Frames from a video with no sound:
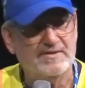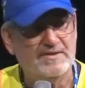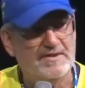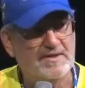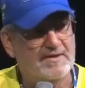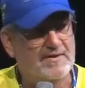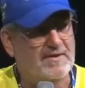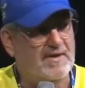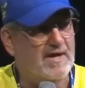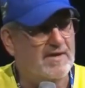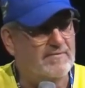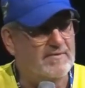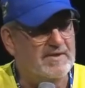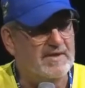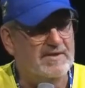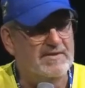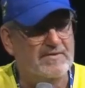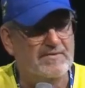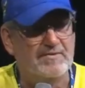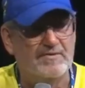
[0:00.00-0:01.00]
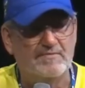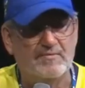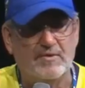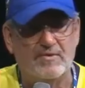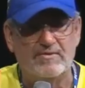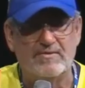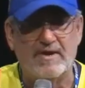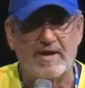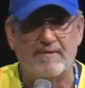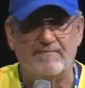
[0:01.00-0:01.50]
here when they do their
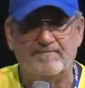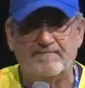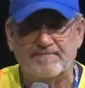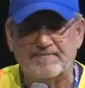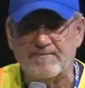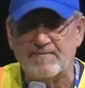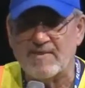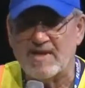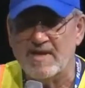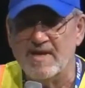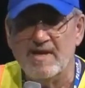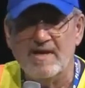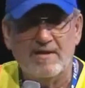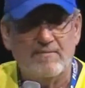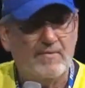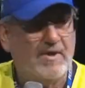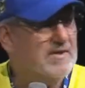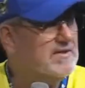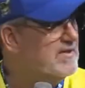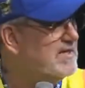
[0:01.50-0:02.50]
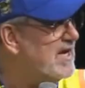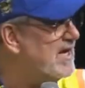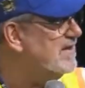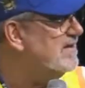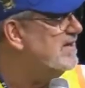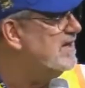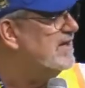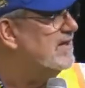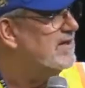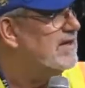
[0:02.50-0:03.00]
program. But
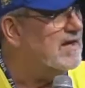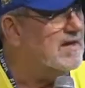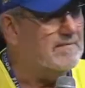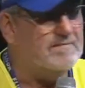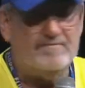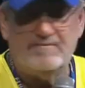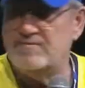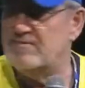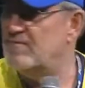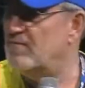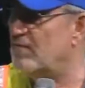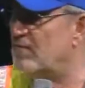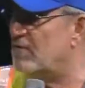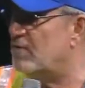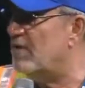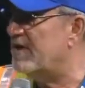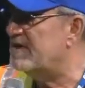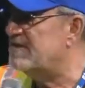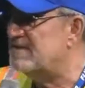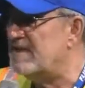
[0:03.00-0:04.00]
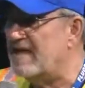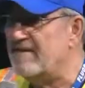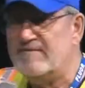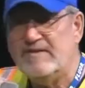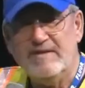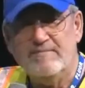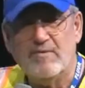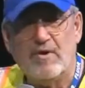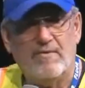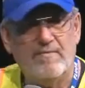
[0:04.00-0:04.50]
quick
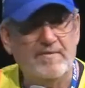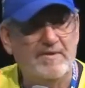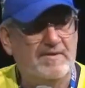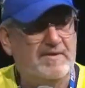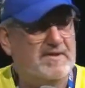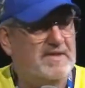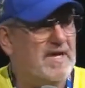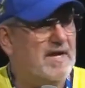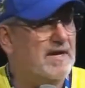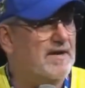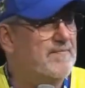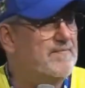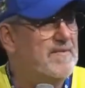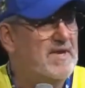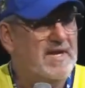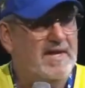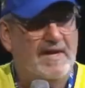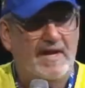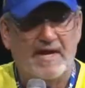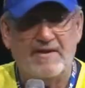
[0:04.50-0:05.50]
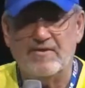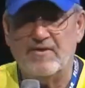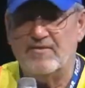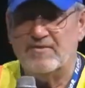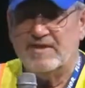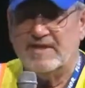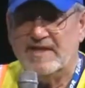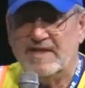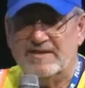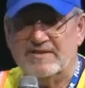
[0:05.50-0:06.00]
safety moment. I know
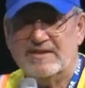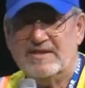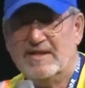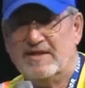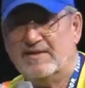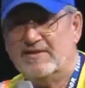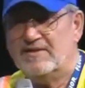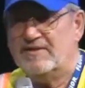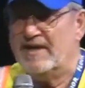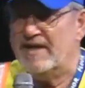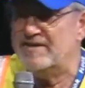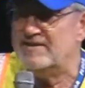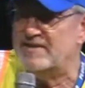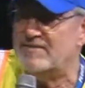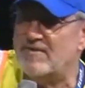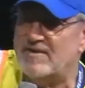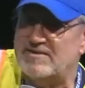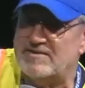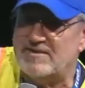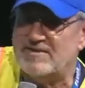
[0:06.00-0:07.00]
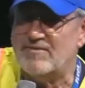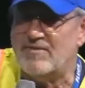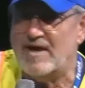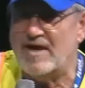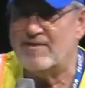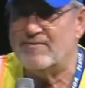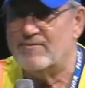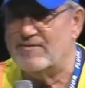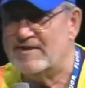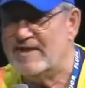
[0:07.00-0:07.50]
the kids get a little edgy once in a
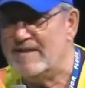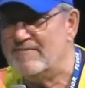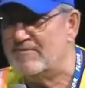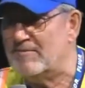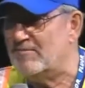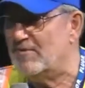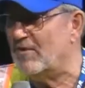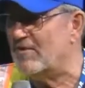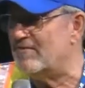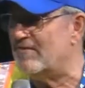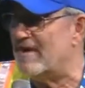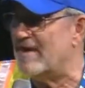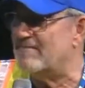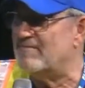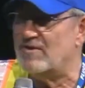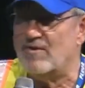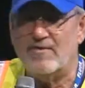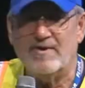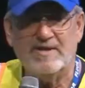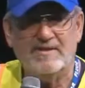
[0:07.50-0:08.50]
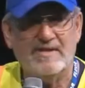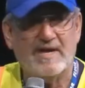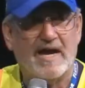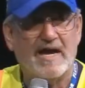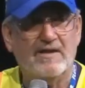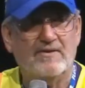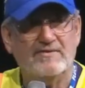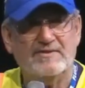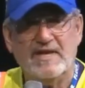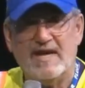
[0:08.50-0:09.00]
while. We'll keep the program going. The
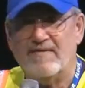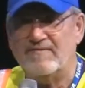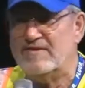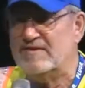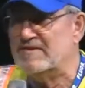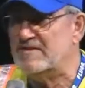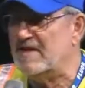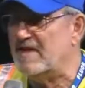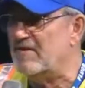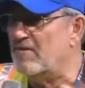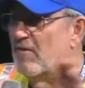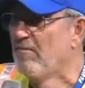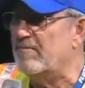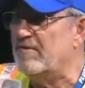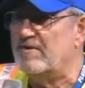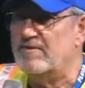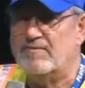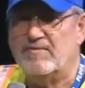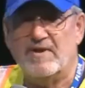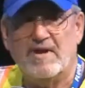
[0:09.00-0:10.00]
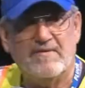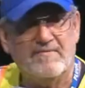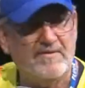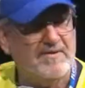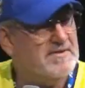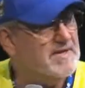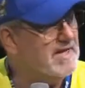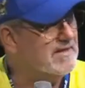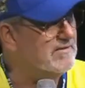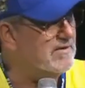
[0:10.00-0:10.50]
aisles have to stay open or whatever,
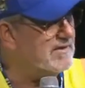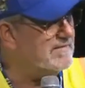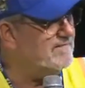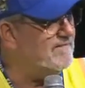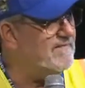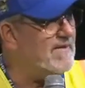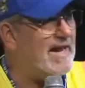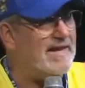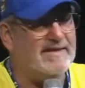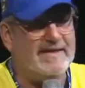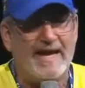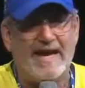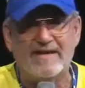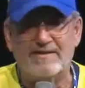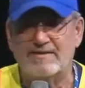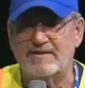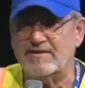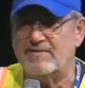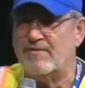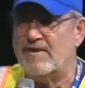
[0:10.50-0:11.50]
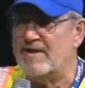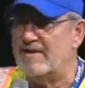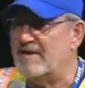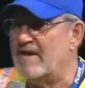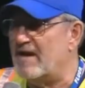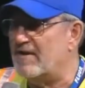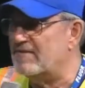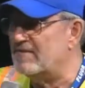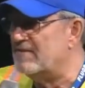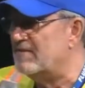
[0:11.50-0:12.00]
and they look fantastic right
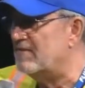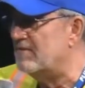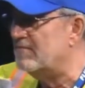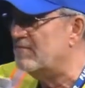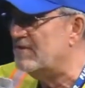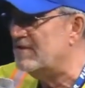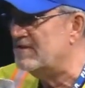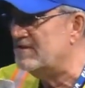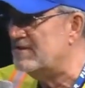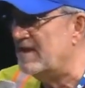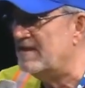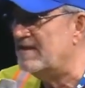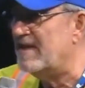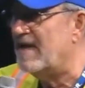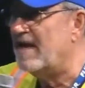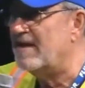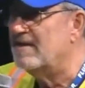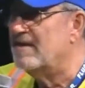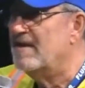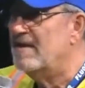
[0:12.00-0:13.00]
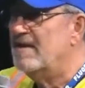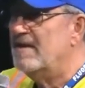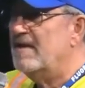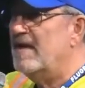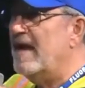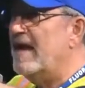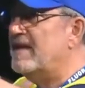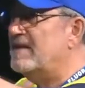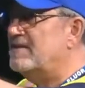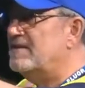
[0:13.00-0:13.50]
now, so appreciate that.
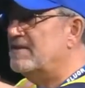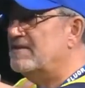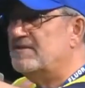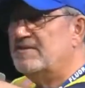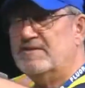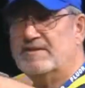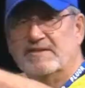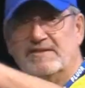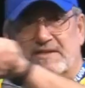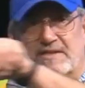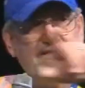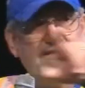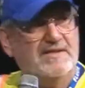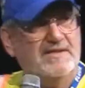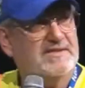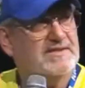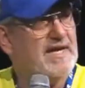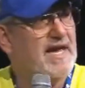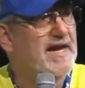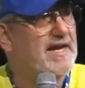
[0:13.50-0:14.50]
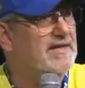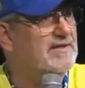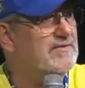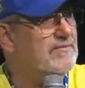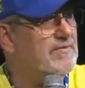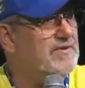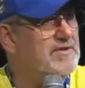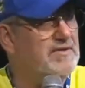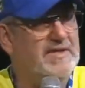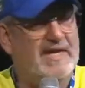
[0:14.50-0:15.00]
Exits, you can see the signs
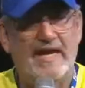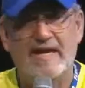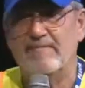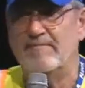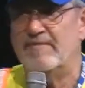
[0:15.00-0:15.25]
where you came